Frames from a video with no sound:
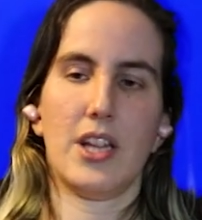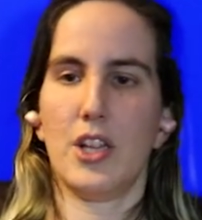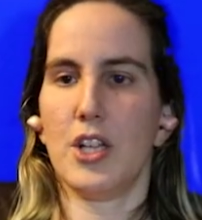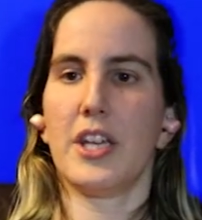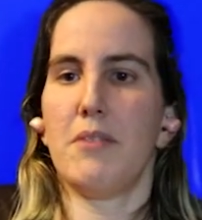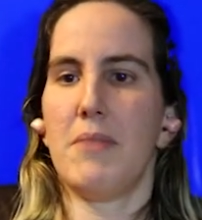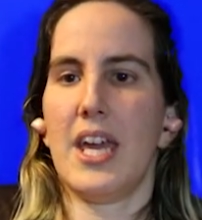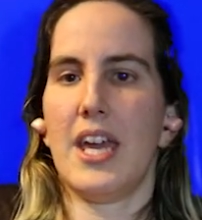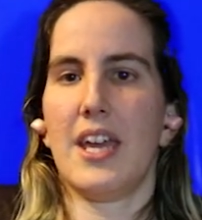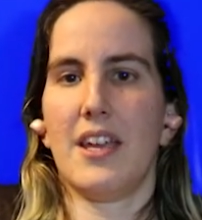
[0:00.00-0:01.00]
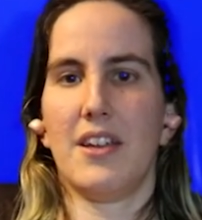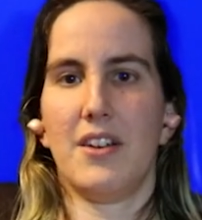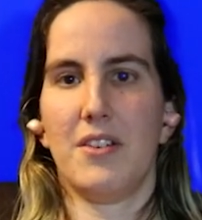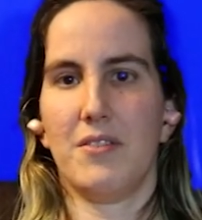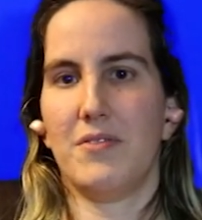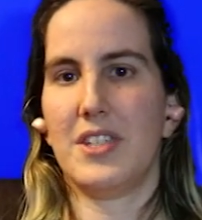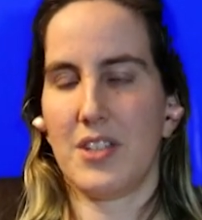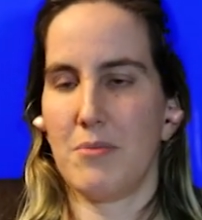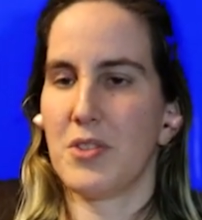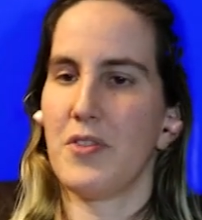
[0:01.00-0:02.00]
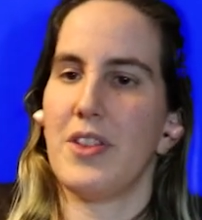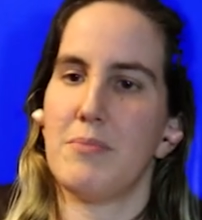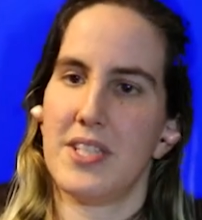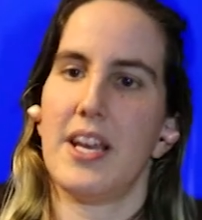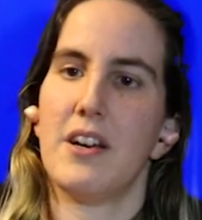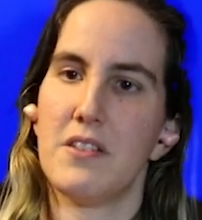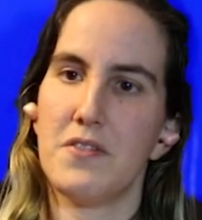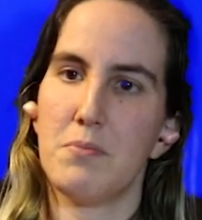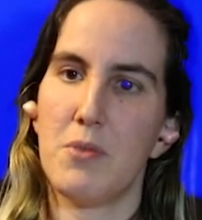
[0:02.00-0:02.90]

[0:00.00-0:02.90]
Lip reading: look at me, it's almost for themselves